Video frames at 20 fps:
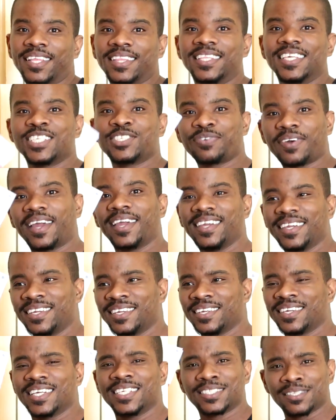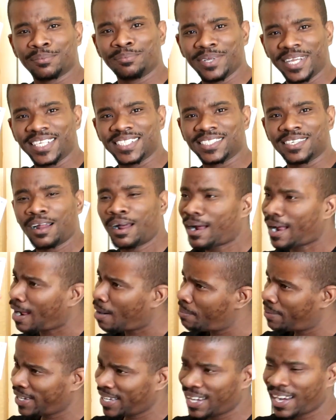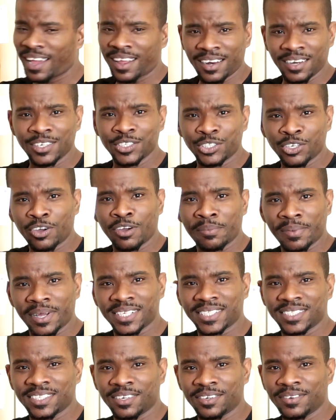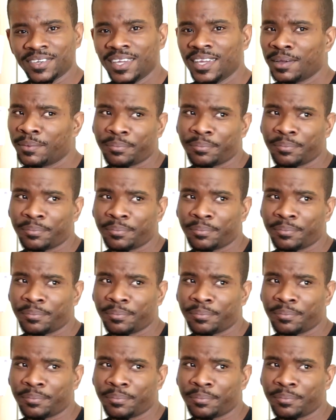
And this right here is a blessing. I, am gonna get out and enjoy myself.